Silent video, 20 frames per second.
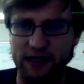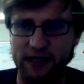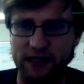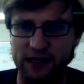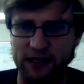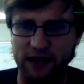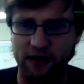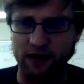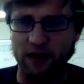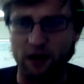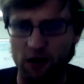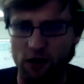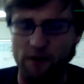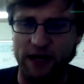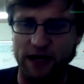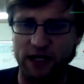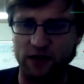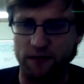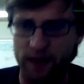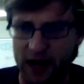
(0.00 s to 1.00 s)
And then littler
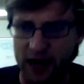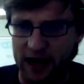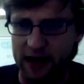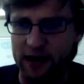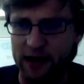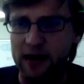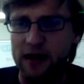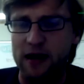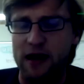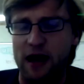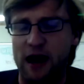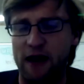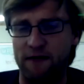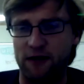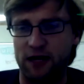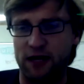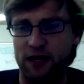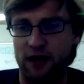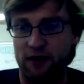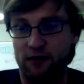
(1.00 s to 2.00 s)
banks from that
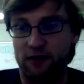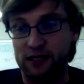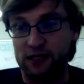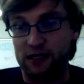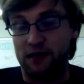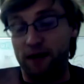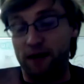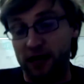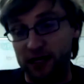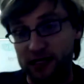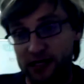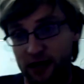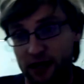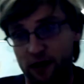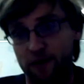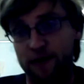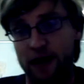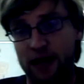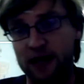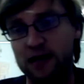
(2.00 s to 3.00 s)
have accounts at the money
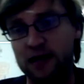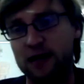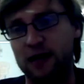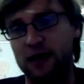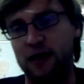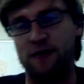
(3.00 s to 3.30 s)
center bank,